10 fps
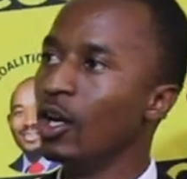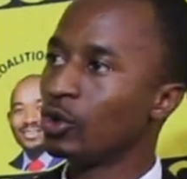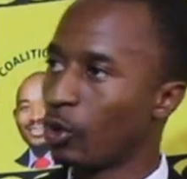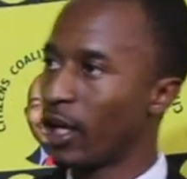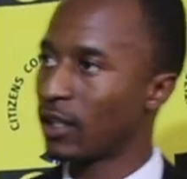
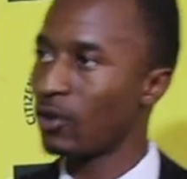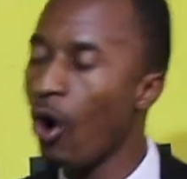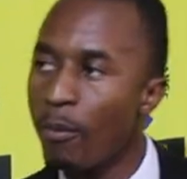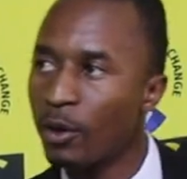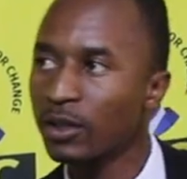to get
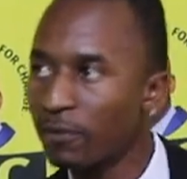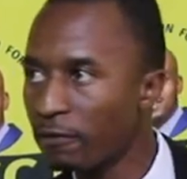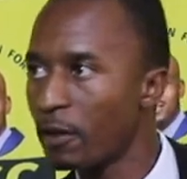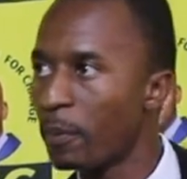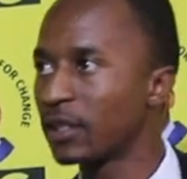almost
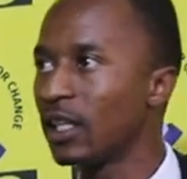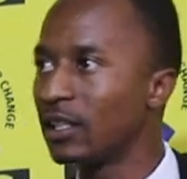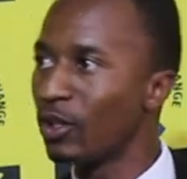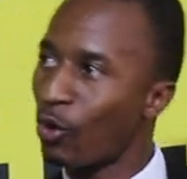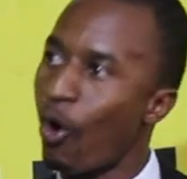50%
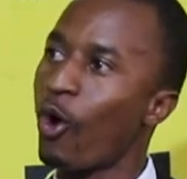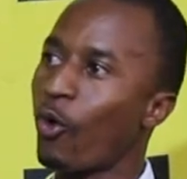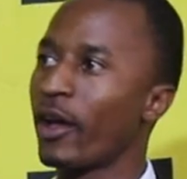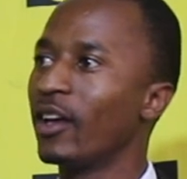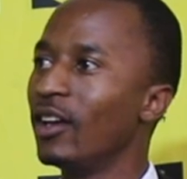in
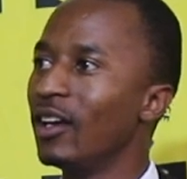Gokwe,